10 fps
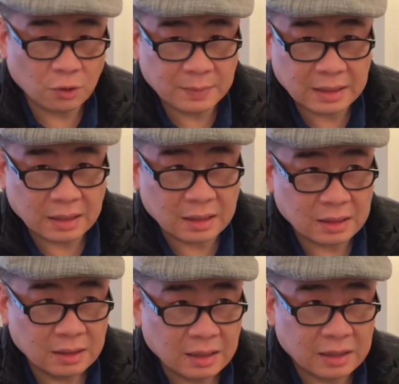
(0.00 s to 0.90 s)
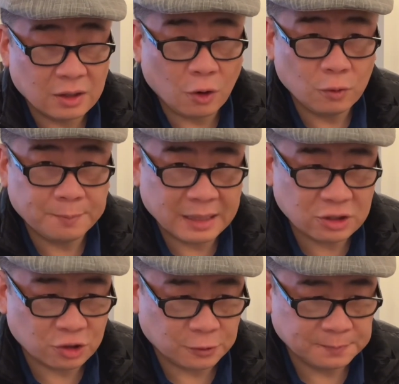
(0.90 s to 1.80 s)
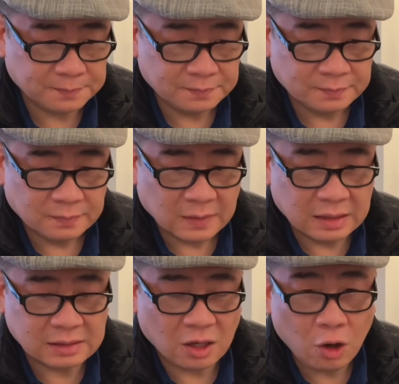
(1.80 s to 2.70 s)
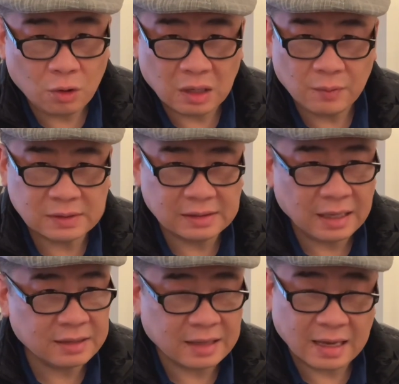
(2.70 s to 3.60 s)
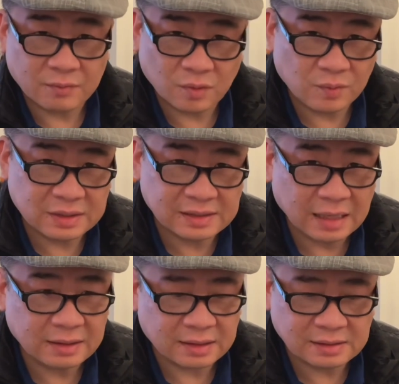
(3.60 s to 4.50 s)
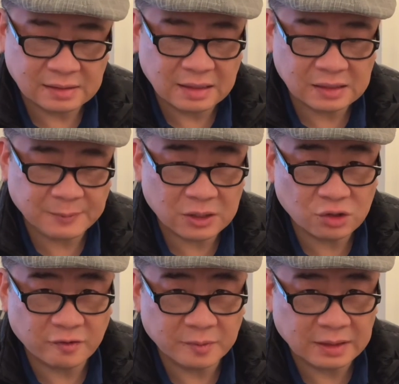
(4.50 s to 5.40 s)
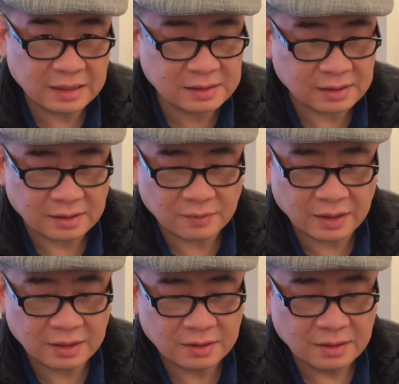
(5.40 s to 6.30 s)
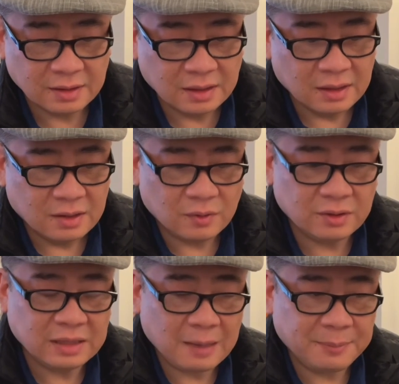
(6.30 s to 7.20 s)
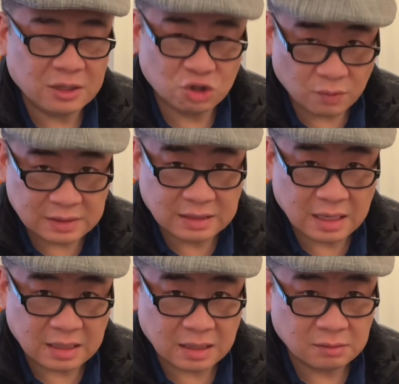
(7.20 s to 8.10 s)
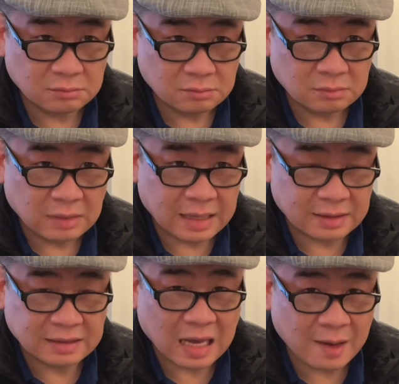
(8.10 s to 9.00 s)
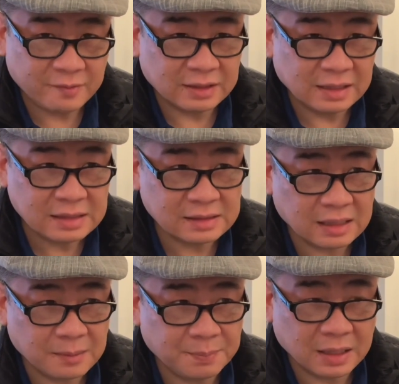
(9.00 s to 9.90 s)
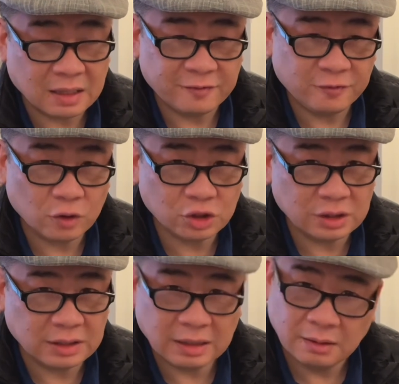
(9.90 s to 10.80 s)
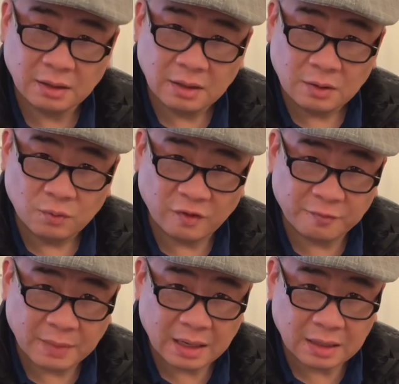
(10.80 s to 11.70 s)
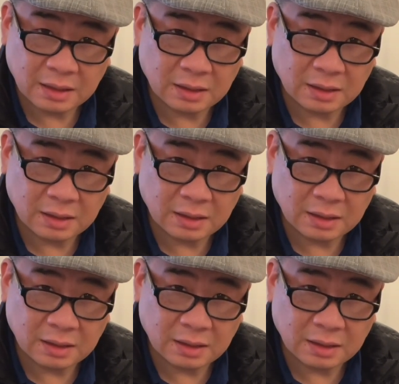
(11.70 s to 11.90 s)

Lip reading: me an old picture. He said, oh, it was like that when we sent it. See this picture from the listing, right? Well, that picture was taken at the time of the listing, but unfortunately, with my